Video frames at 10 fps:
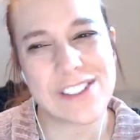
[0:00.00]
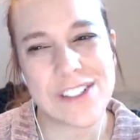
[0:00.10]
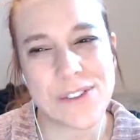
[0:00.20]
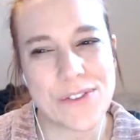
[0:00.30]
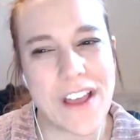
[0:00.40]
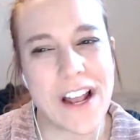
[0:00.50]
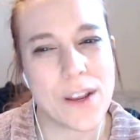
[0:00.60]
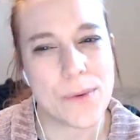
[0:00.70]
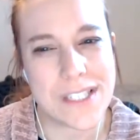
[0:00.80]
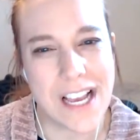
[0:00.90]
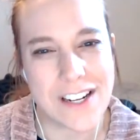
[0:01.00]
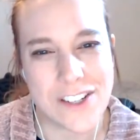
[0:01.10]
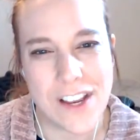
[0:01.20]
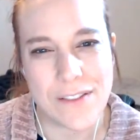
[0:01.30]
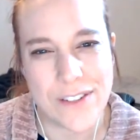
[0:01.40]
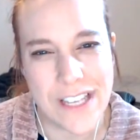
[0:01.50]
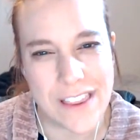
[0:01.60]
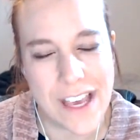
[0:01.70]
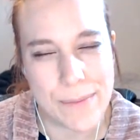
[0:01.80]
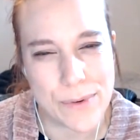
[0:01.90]
know if anyone's actually ever said
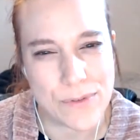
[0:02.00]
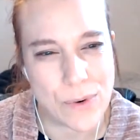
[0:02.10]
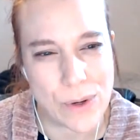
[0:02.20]
that before.